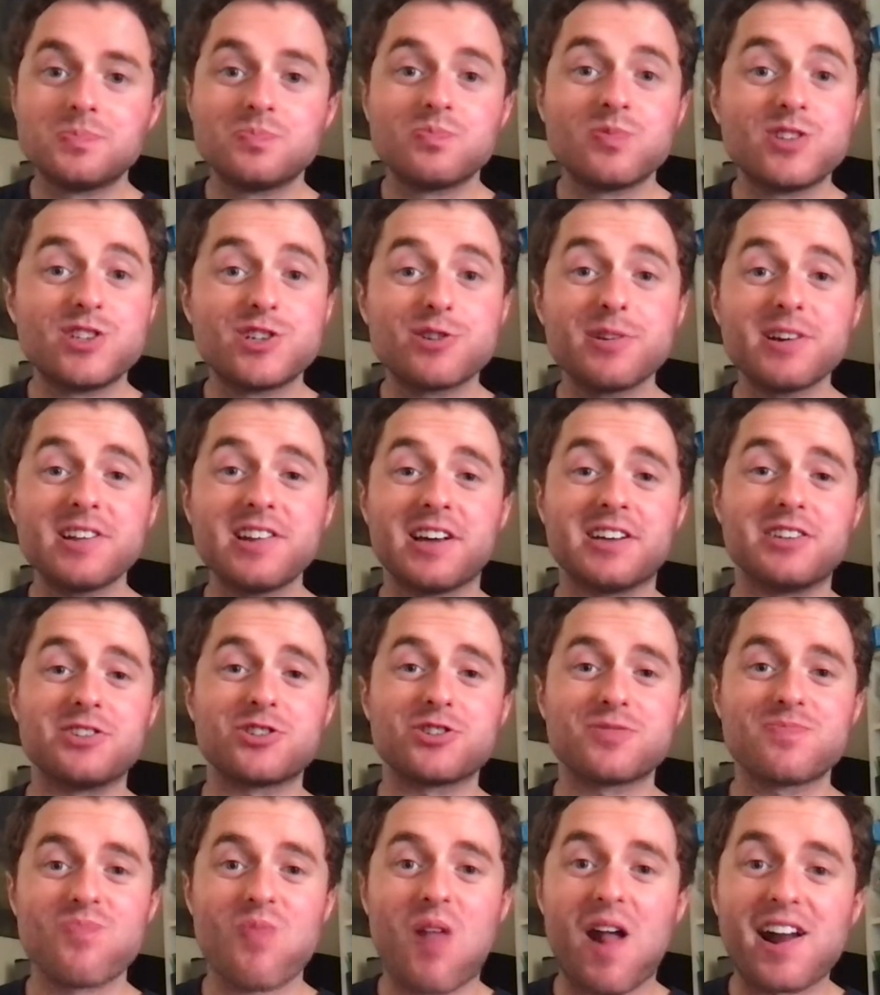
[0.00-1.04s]
During lunch,
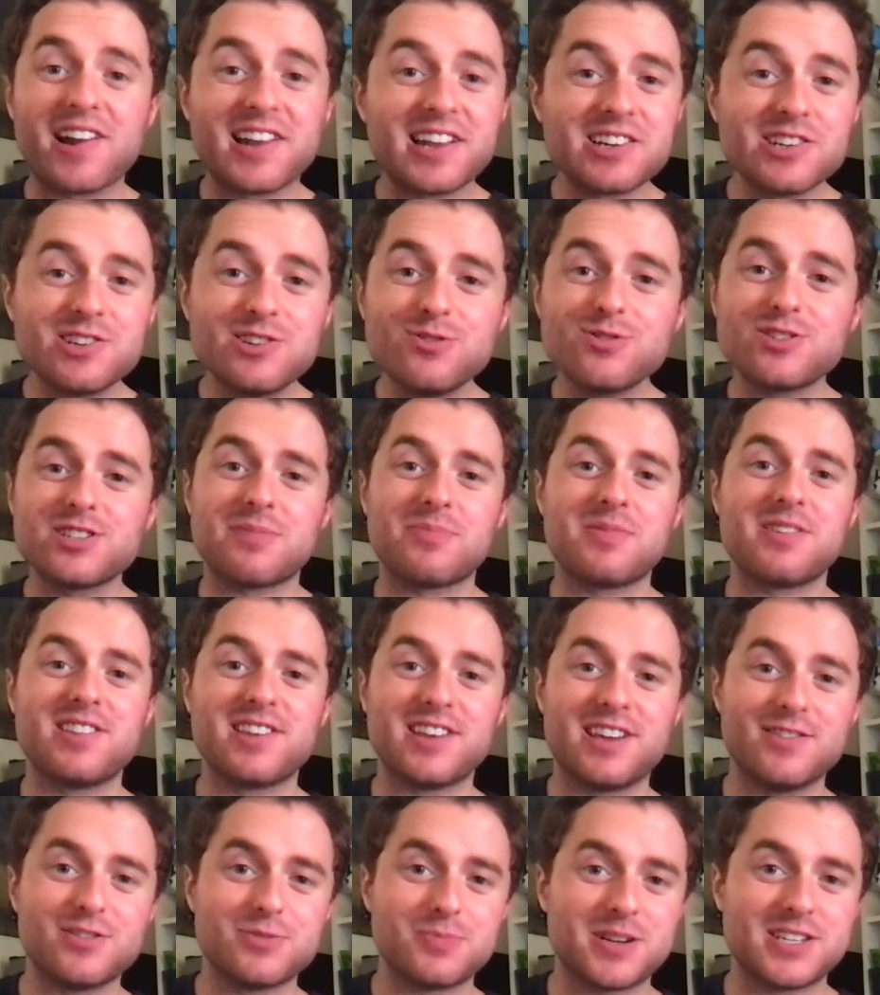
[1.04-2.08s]
I like to do something that
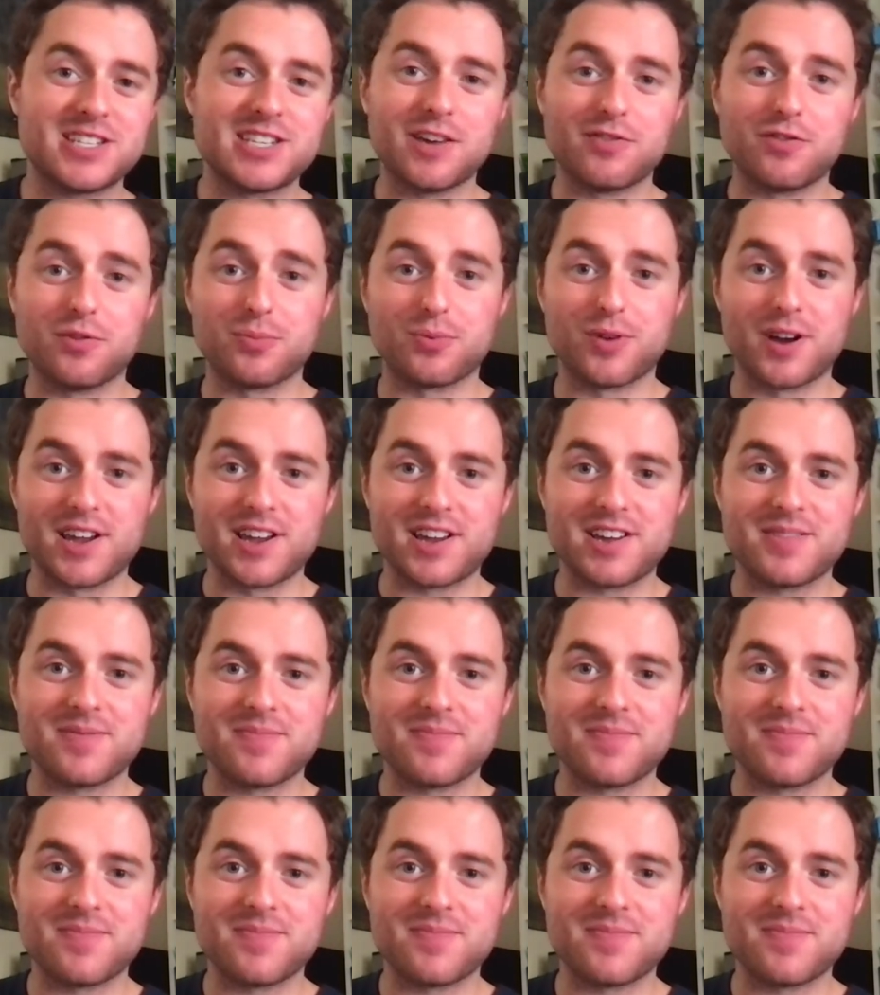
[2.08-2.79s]
gives myself a break.